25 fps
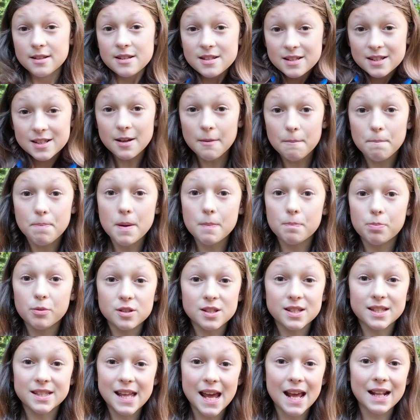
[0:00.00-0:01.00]
Some people
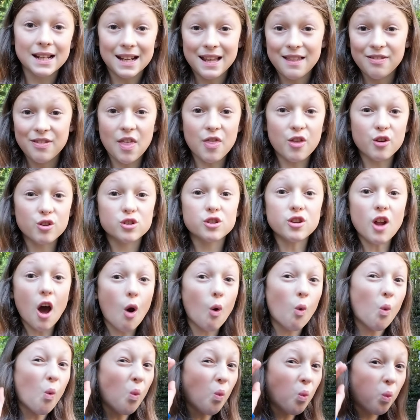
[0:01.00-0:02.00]
state that there's
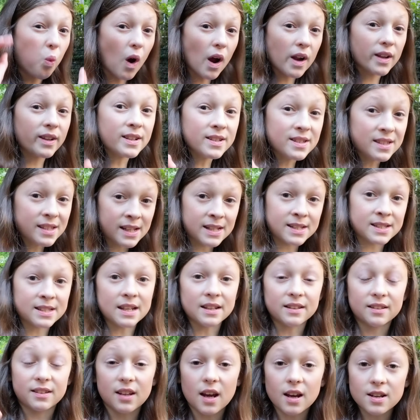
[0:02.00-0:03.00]
not one disease
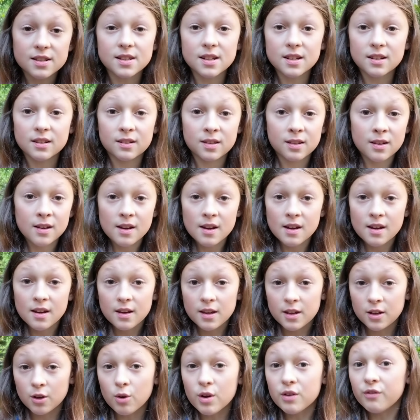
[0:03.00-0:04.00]
that doesn't,
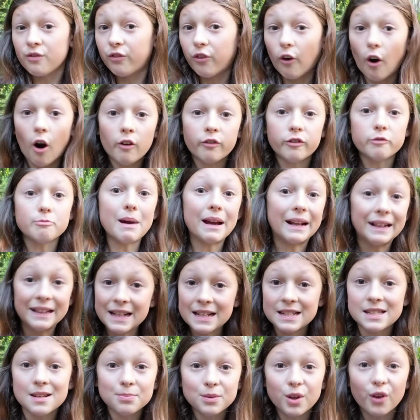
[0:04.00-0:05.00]
involve a
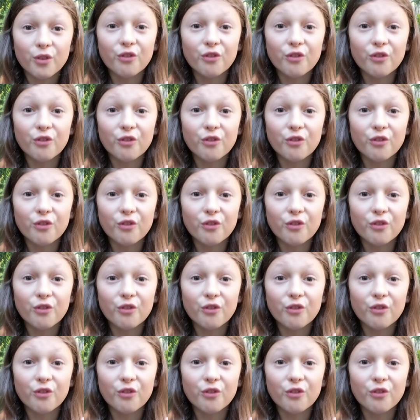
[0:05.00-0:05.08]
magnesium